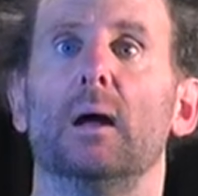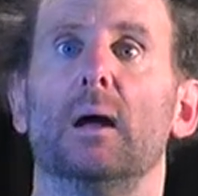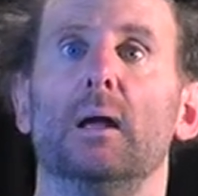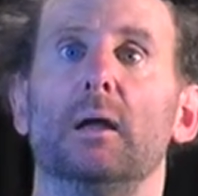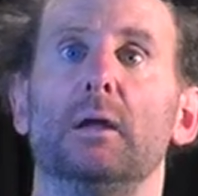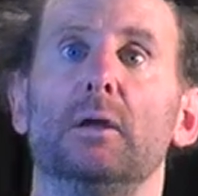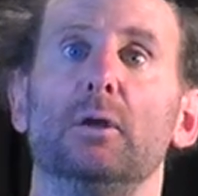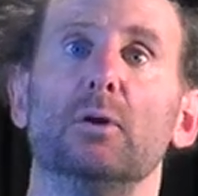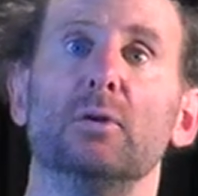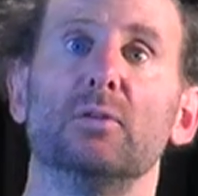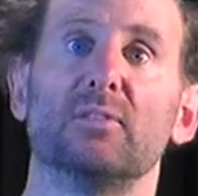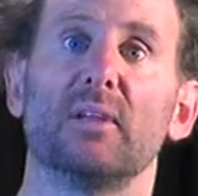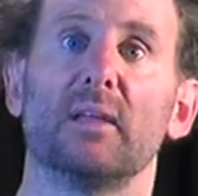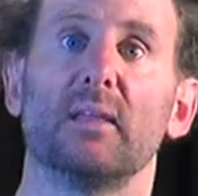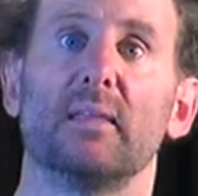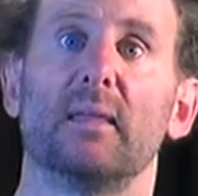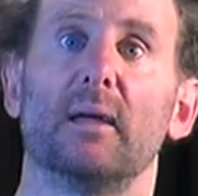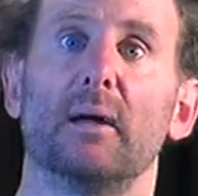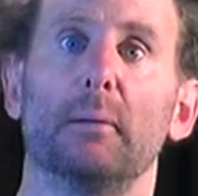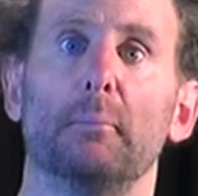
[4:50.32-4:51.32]
using
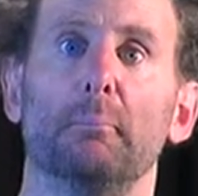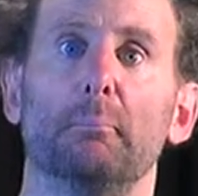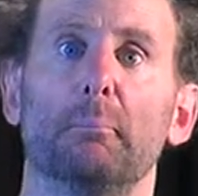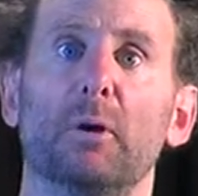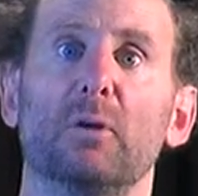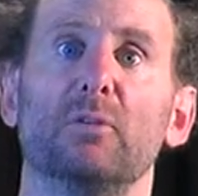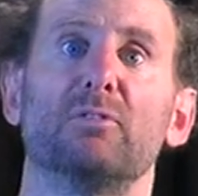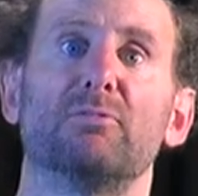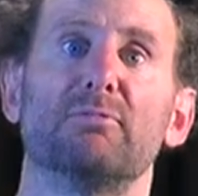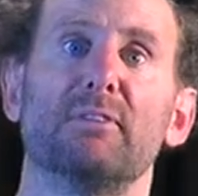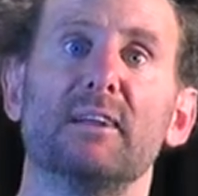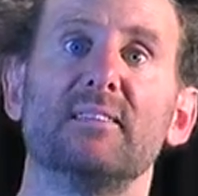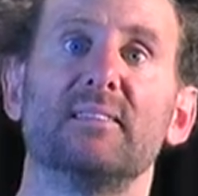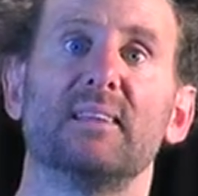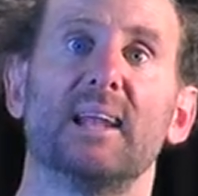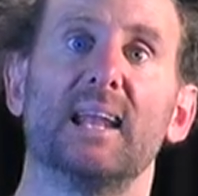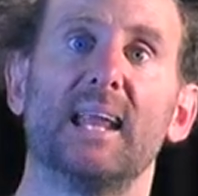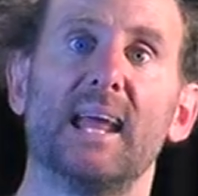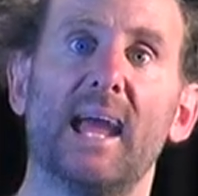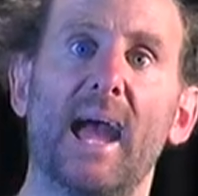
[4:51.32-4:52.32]
the most
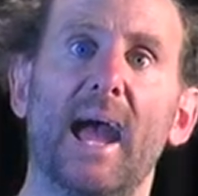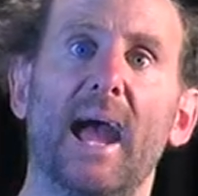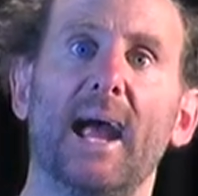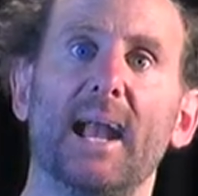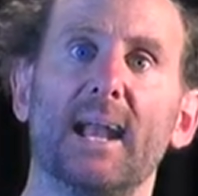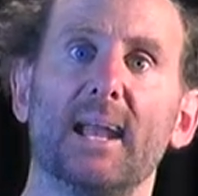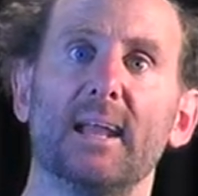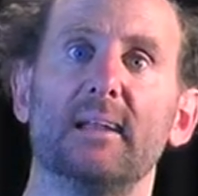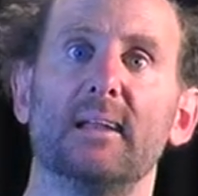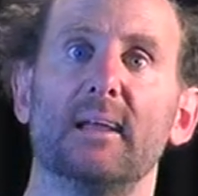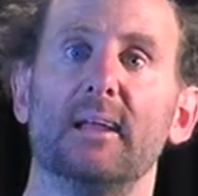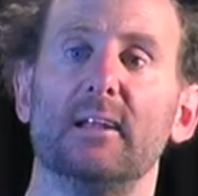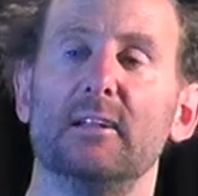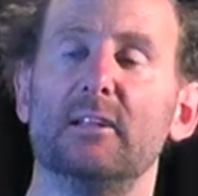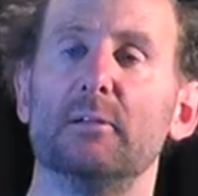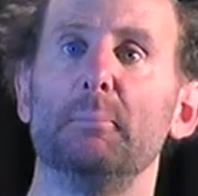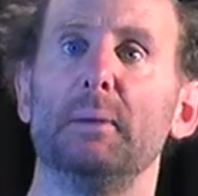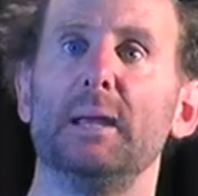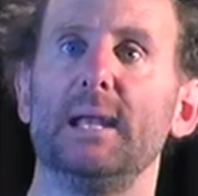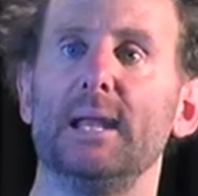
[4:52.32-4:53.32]
recently added
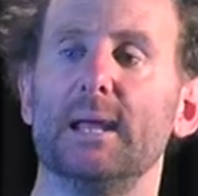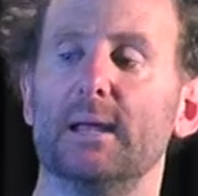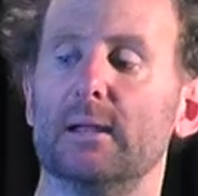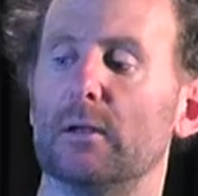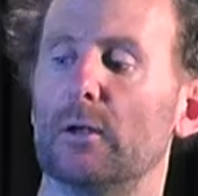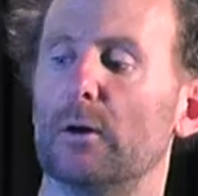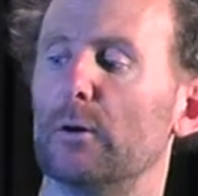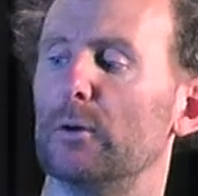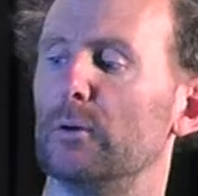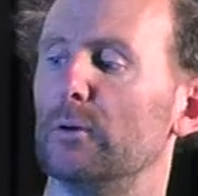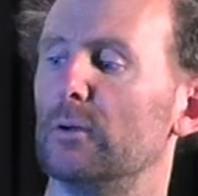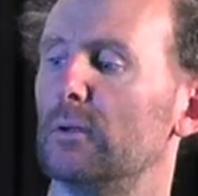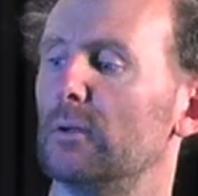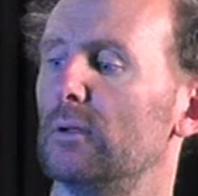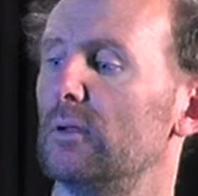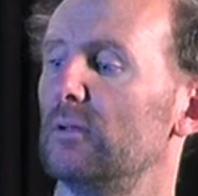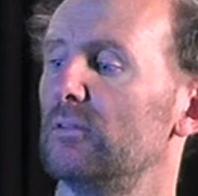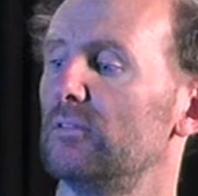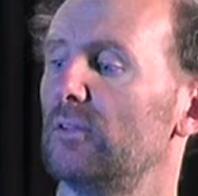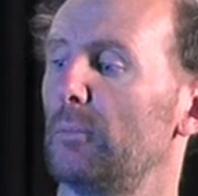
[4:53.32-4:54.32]
intermediate node.
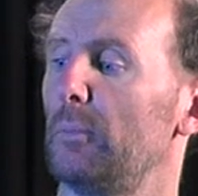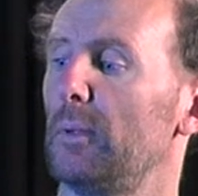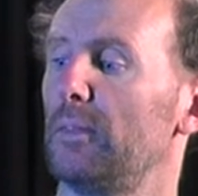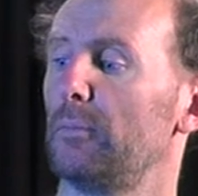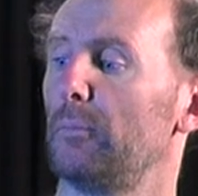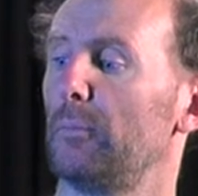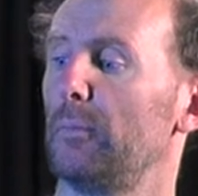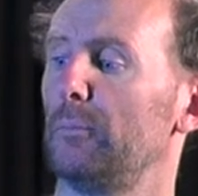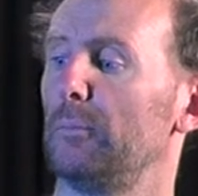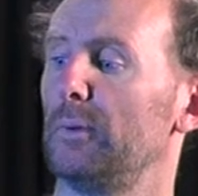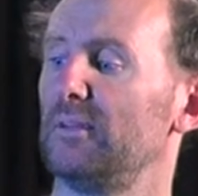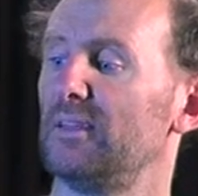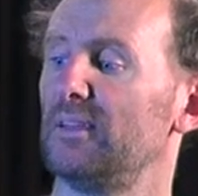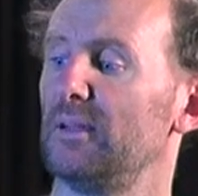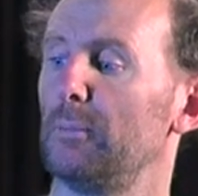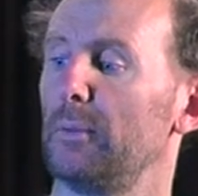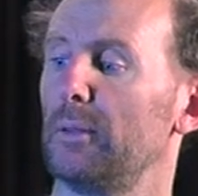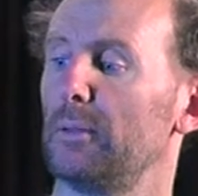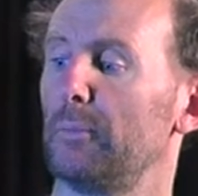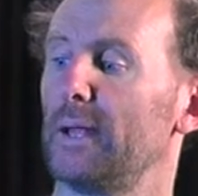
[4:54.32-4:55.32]
So we see
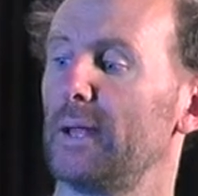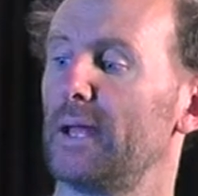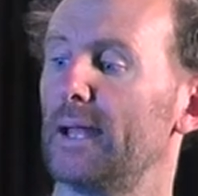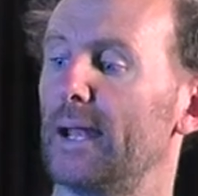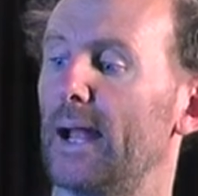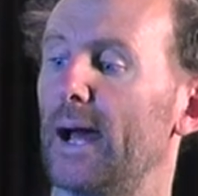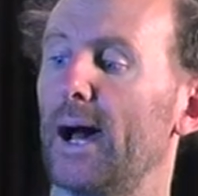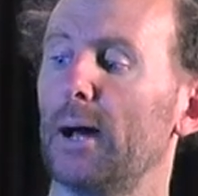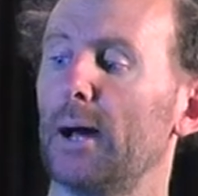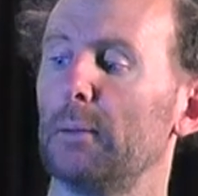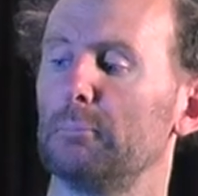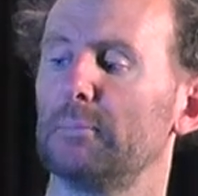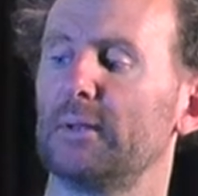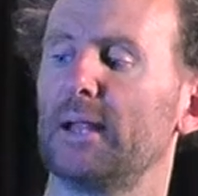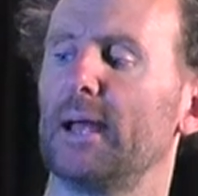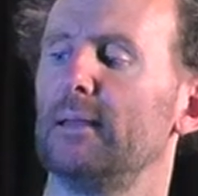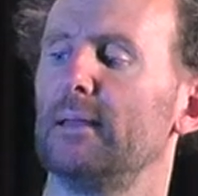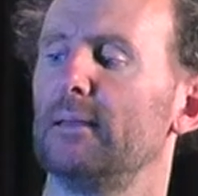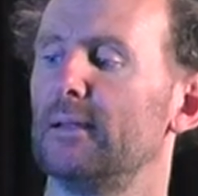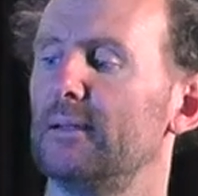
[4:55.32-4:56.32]
whether we can
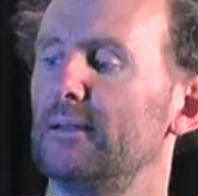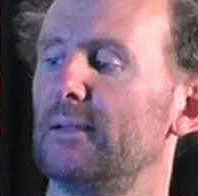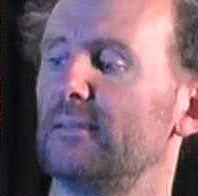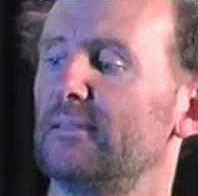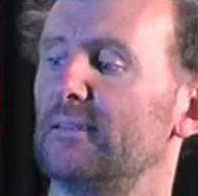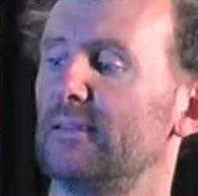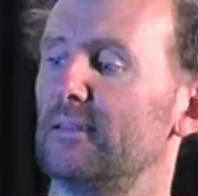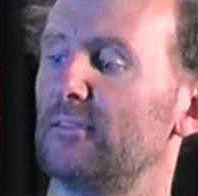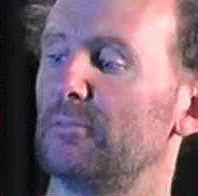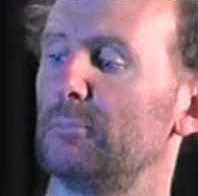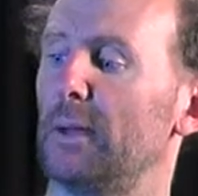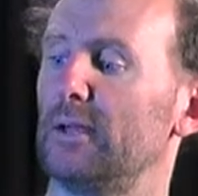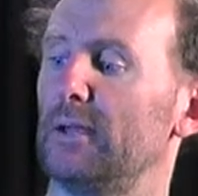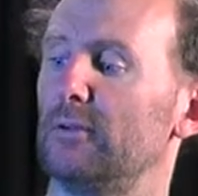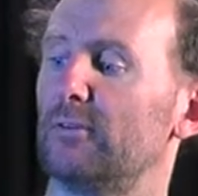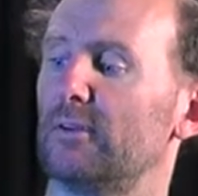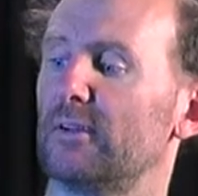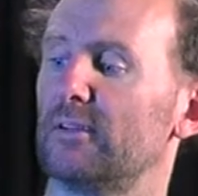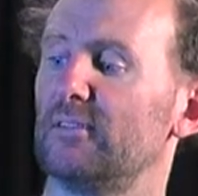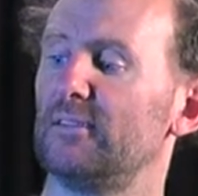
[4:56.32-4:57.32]
update the distance
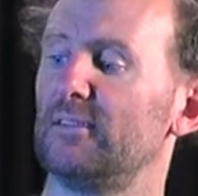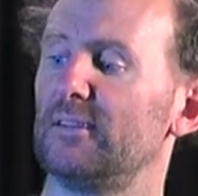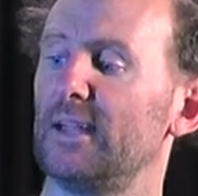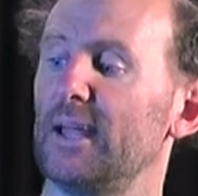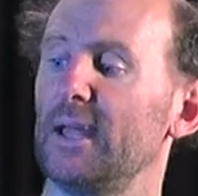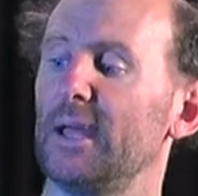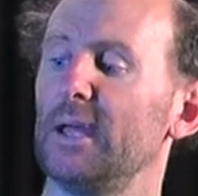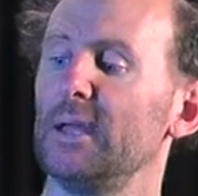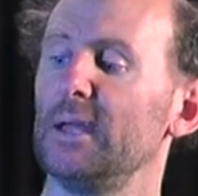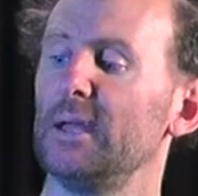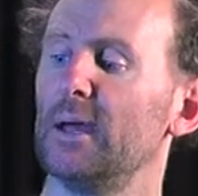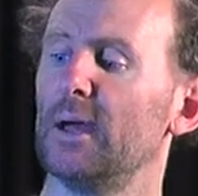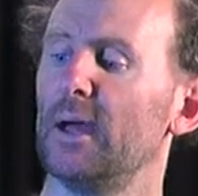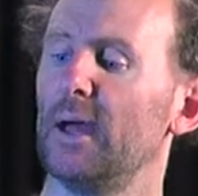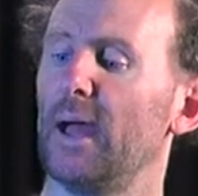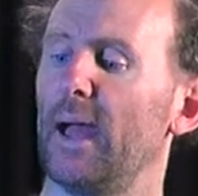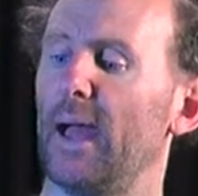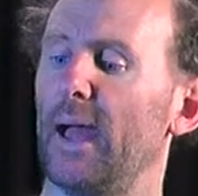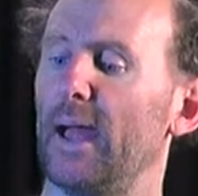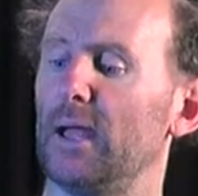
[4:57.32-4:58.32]
matrix D
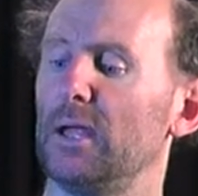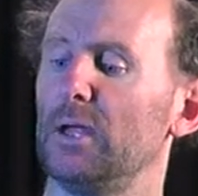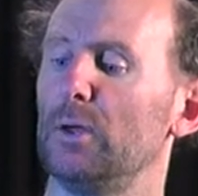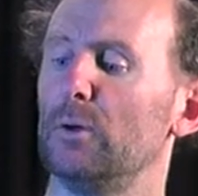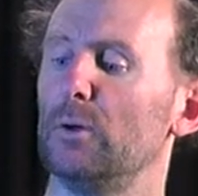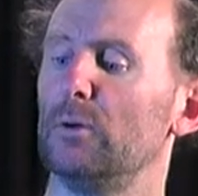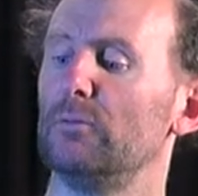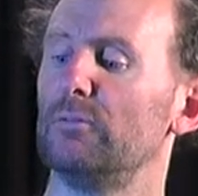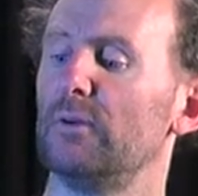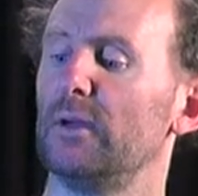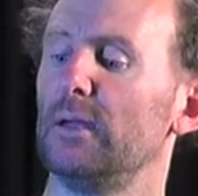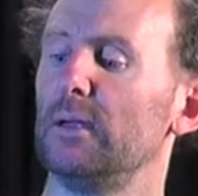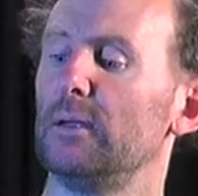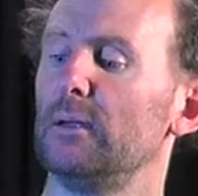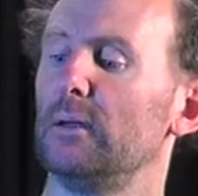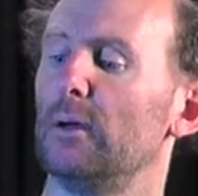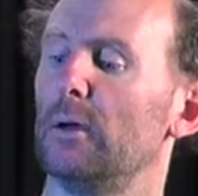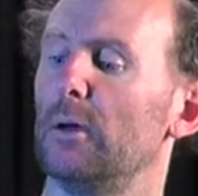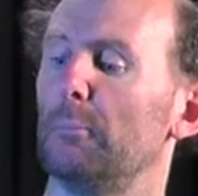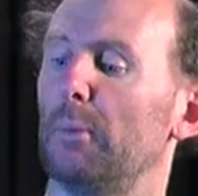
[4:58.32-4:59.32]
at uv
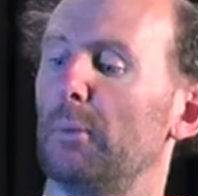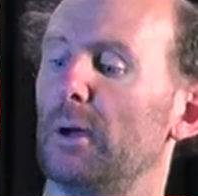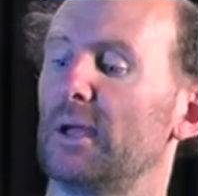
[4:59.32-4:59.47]
by